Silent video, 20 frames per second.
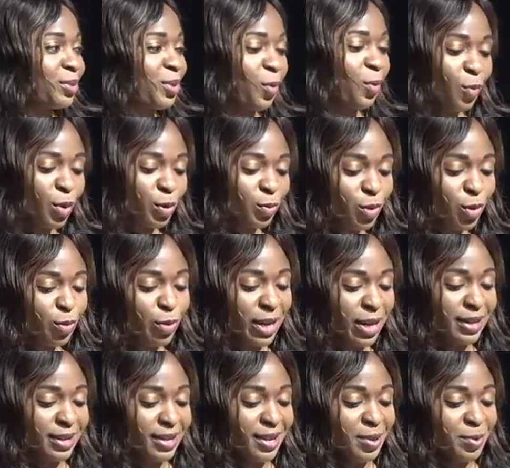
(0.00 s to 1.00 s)
when we
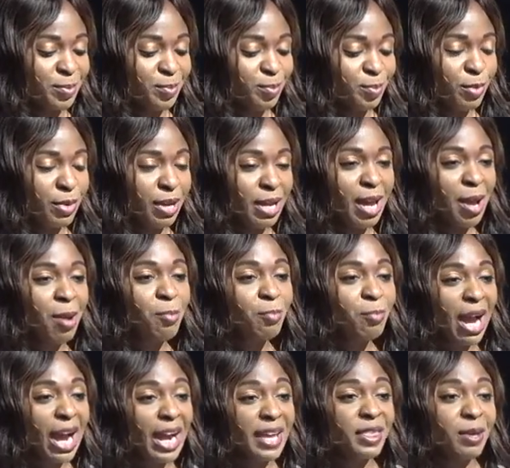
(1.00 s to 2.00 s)
wake up.
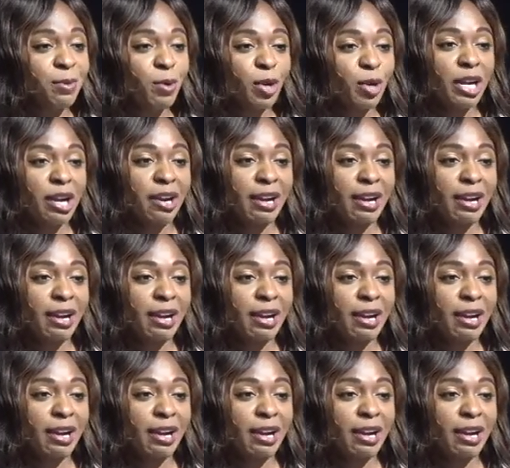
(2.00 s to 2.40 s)
Bind them on our